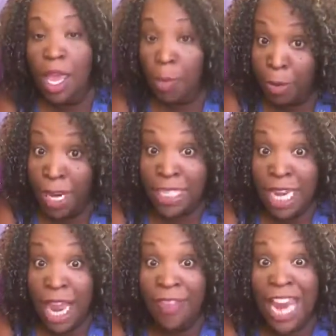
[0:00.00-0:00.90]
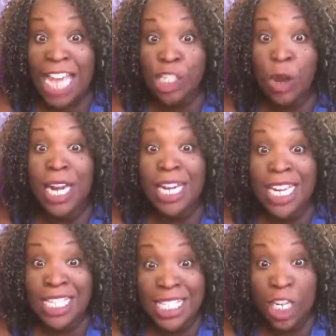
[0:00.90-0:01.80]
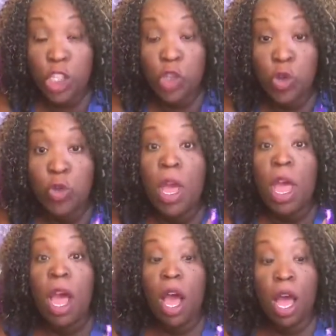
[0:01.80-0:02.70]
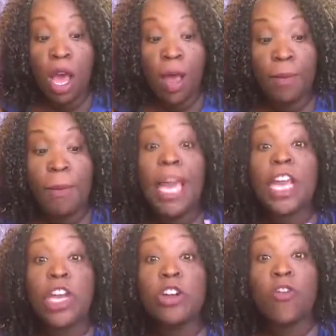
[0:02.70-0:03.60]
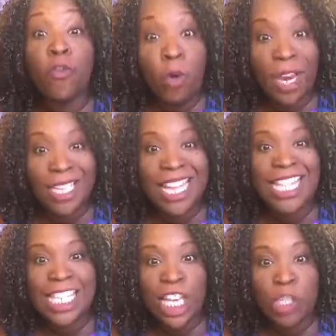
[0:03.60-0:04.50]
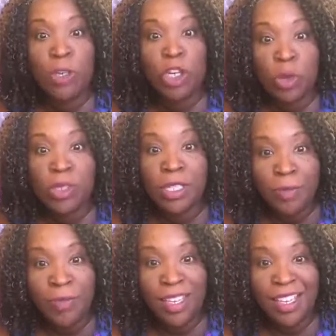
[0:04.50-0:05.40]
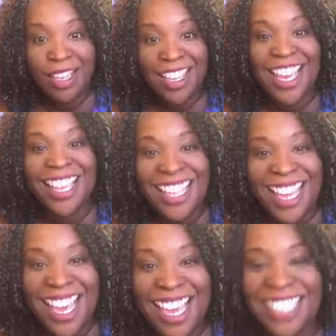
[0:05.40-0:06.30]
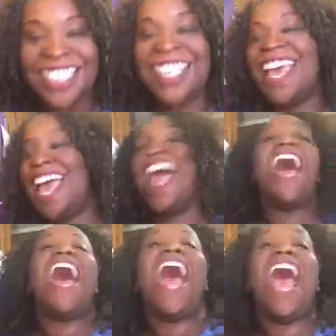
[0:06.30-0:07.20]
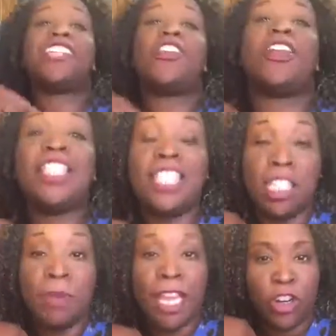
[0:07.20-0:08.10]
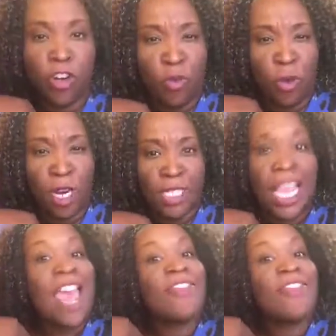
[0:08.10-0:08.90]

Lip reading: And praise God that I started listening to my inner voice that tells me to do something. Yes, I started listening to my inner voice